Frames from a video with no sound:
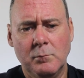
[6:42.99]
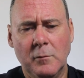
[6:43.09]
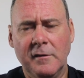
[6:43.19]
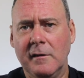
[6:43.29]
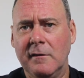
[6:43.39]

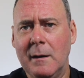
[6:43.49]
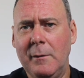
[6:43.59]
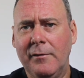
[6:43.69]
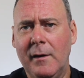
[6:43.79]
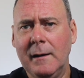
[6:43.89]
Was it a
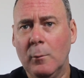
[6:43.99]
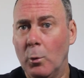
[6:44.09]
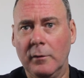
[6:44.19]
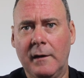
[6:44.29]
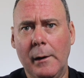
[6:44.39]
semi-final?
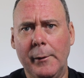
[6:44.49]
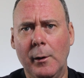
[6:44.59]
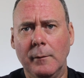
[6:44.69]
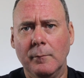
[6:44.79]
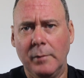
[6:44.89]
What's going
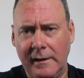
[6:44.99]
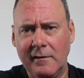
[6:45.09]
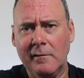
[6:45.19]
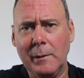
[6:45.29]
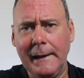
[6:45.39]
on? Please
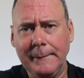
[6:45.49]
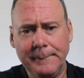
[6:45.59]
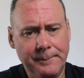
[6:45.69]
explain.